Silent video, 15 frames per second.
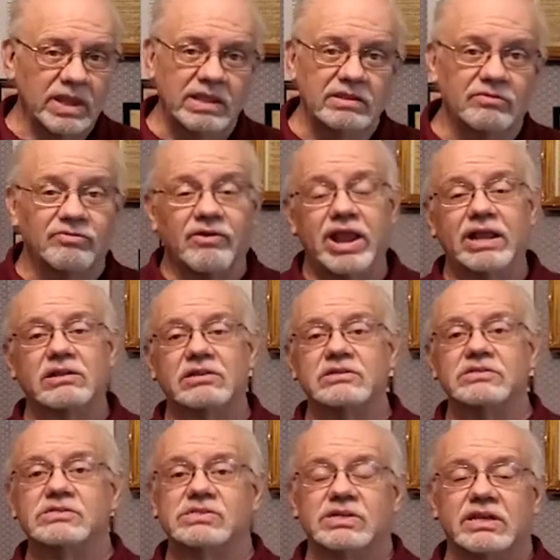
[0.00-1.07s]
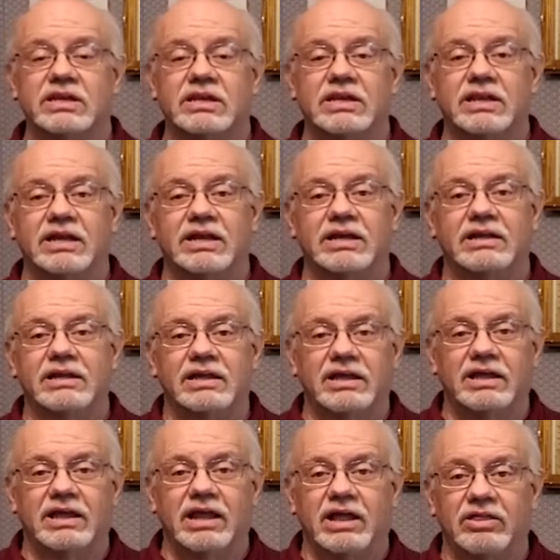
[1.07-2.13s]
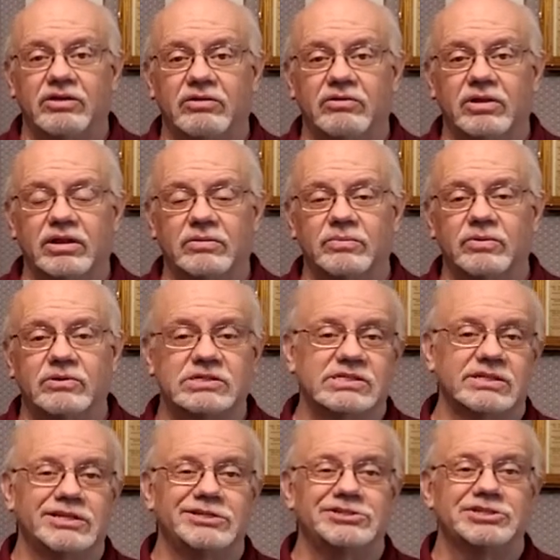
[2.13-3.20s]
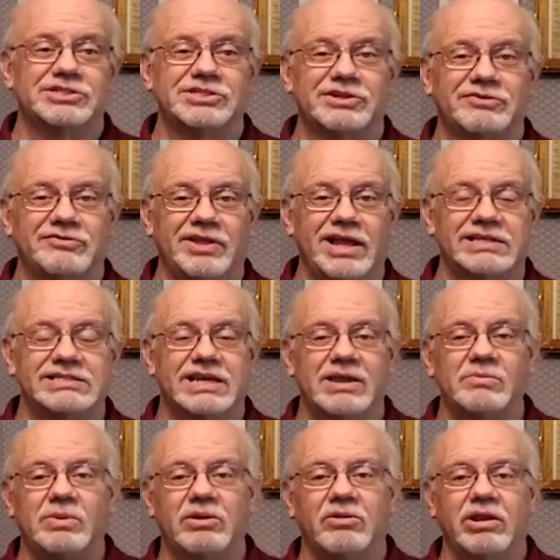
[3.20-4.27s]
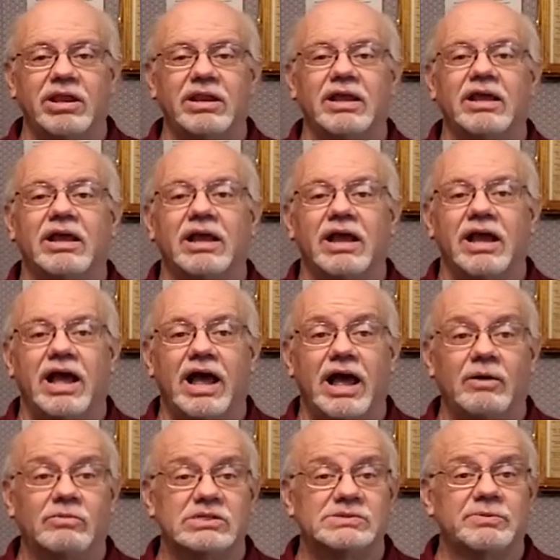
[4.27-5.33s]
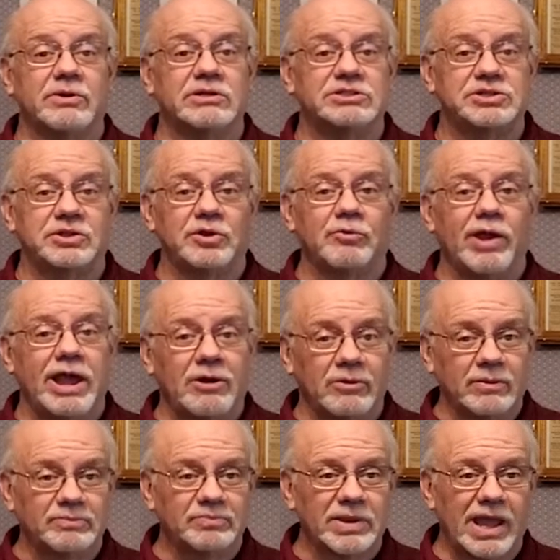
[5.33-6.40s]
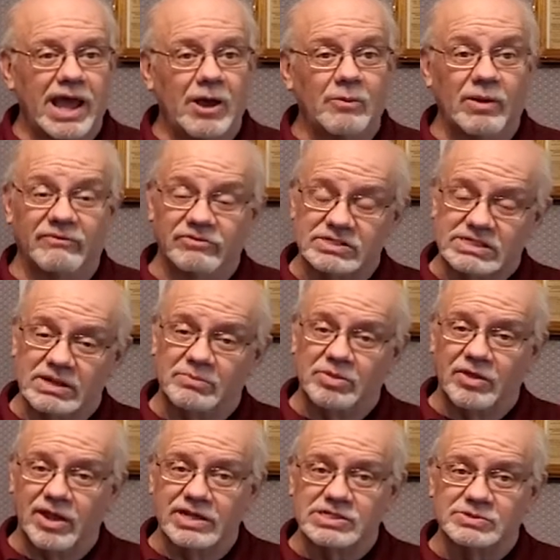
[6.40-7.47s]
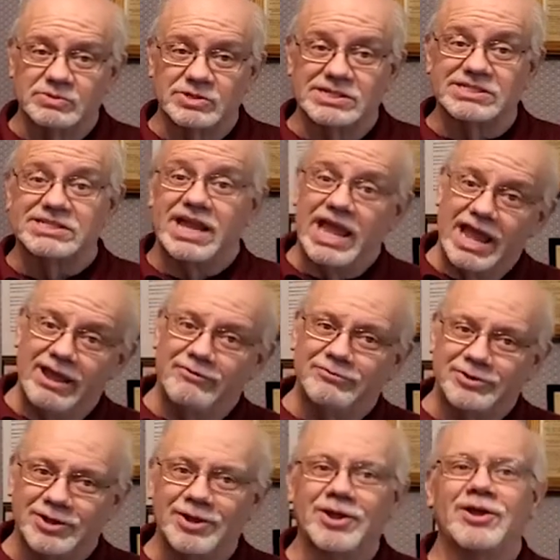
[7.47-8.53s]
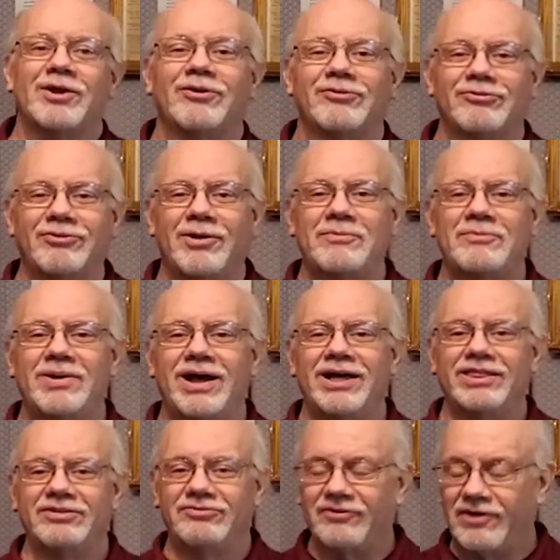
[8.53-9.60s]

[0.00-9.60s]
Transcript: and the Franklins and uh, other personages of that time period uh, was burnt to the ground. However, some things were saved from uh, the